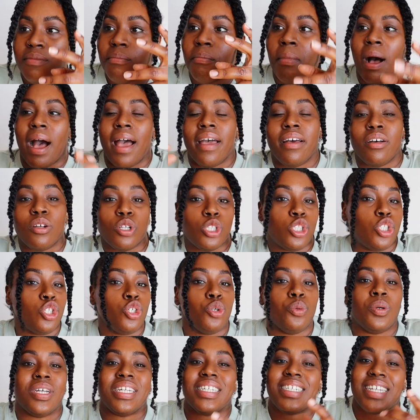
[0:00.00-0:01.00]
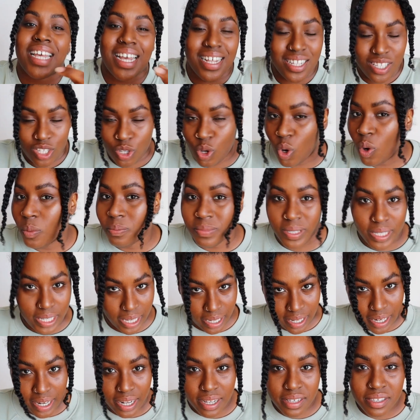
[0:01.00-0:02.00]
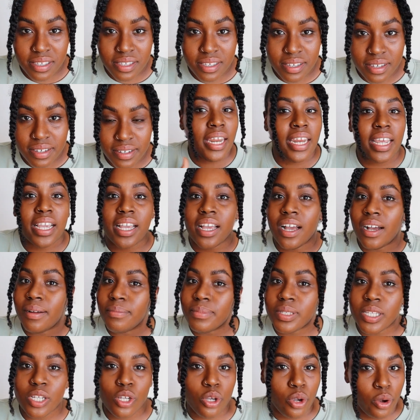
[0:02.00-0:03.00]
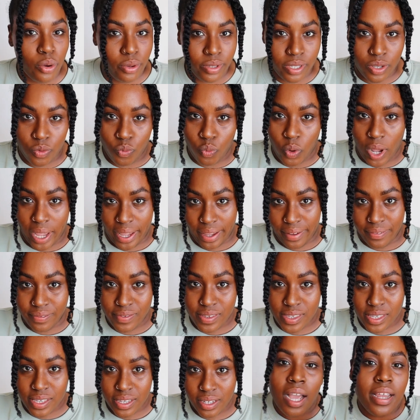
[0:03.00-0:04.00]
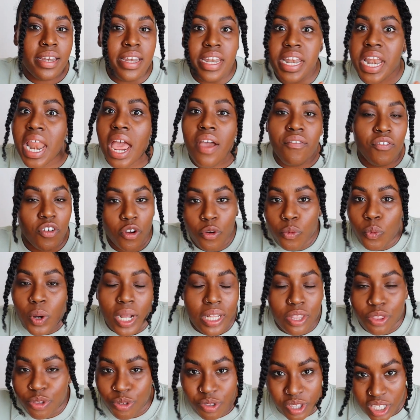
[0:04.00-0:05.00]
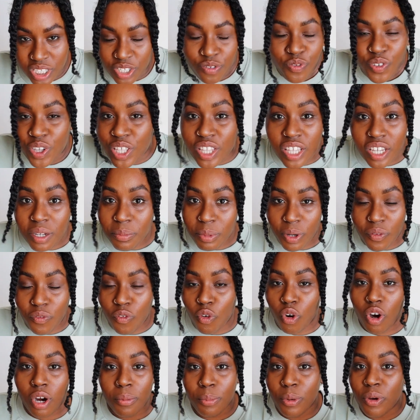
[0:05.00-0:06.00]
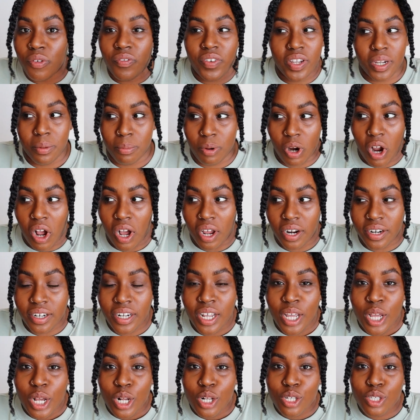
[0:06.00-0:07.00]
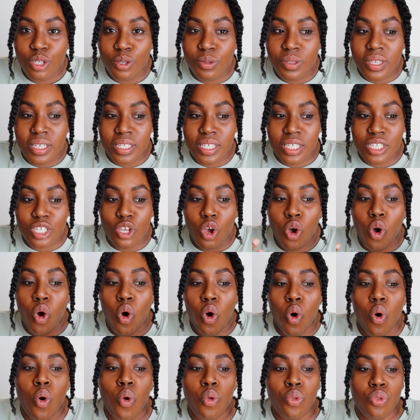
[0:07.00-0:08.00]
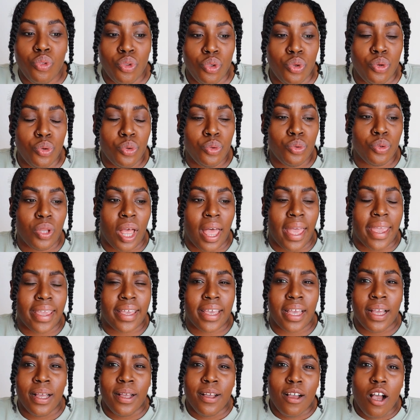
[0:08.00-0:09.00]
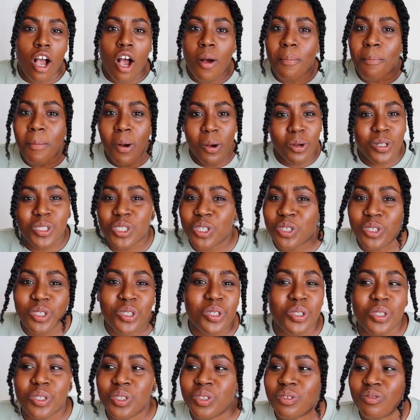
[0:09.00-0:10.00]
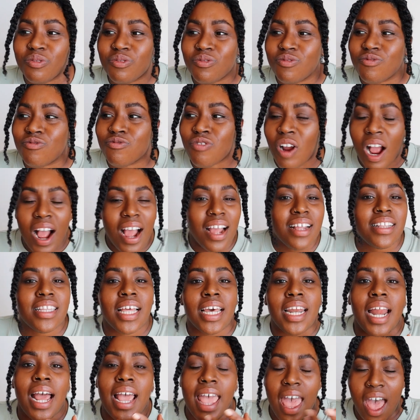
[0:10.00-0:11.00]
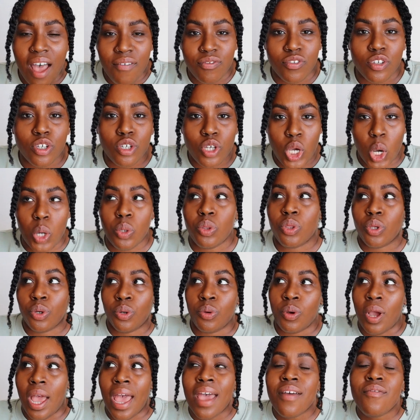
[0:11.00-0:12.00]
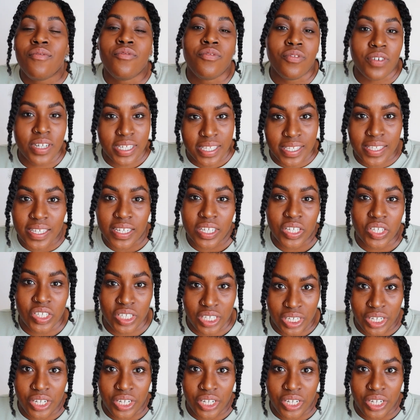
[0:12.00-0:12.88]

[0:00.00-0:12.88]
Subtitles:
mild to intense homesickness. And it comes and goes in waves. I never went through this feeling before moving abroad. So this is a whole new like emotional ride that I have to go through every single